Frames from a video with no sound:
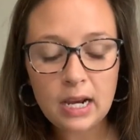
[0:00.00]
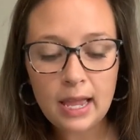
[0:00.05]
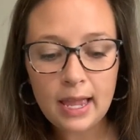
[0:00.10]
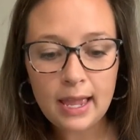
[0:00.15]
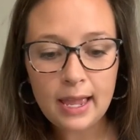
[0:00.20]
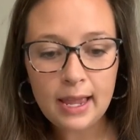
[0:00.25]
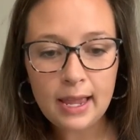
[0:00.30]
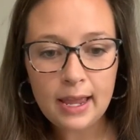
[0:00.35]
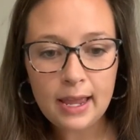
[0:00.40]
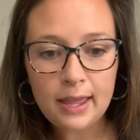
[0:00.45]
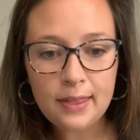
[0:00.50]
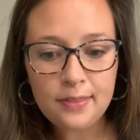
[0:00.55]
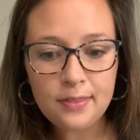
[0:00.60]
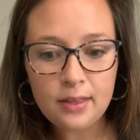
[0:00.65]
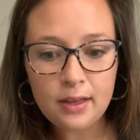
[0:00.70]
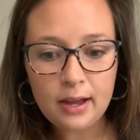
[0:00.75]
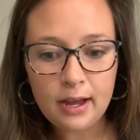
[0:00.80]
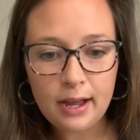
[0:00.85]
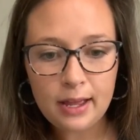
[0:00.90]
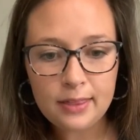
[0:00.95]
And
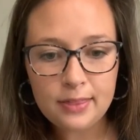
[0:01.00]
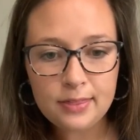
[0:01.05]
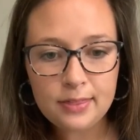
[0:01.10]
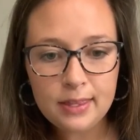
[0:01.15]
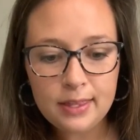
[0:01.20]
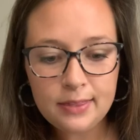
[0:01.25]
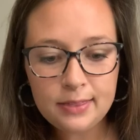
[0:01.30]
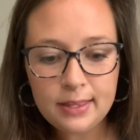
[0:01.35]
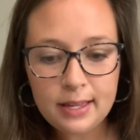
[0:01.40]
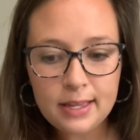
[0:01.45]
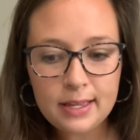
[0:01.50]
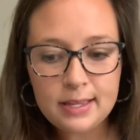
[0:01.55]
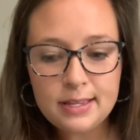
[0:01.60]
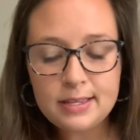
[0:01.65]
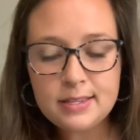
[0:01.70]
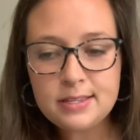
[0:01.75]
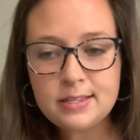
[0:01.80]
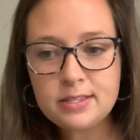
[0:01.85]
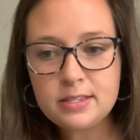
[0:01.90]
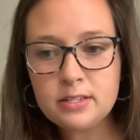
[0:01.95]
I think that
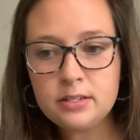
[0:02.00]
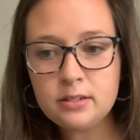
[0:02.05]
is